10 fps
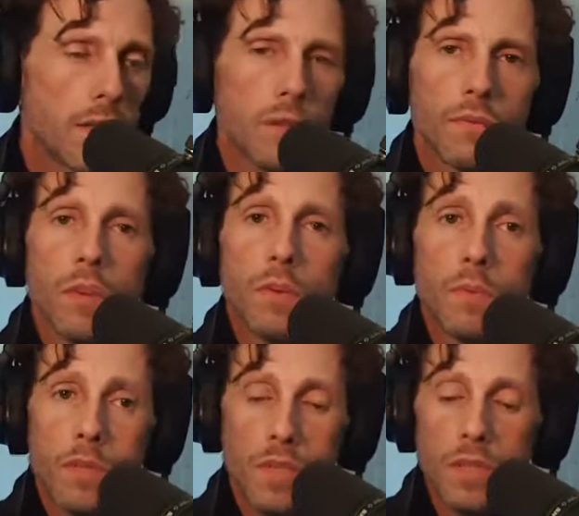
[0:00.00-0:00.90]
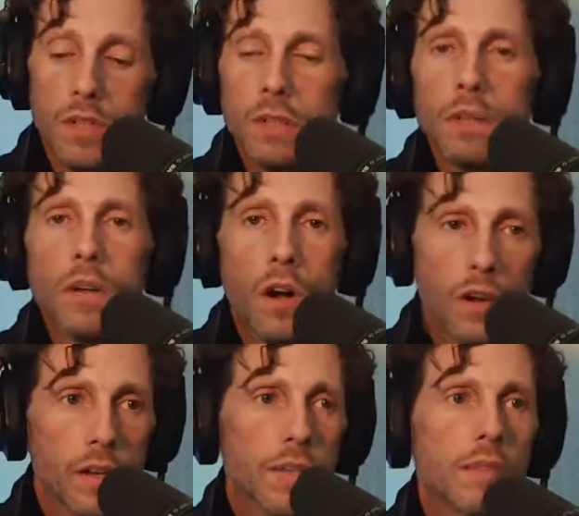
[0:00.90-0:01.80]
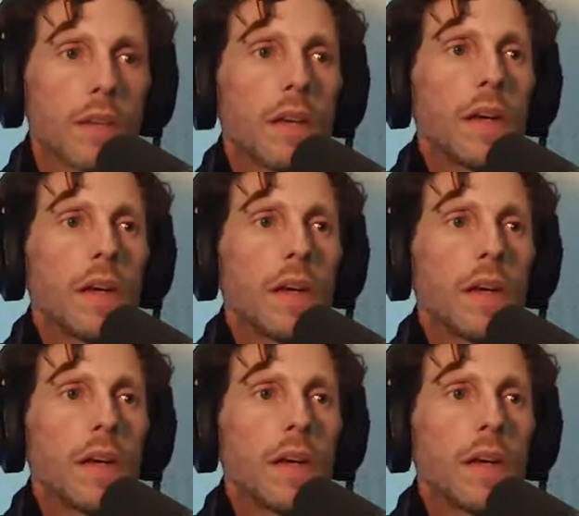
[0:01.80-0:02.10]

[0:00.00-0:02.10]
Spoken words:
So if you're a musician, artist,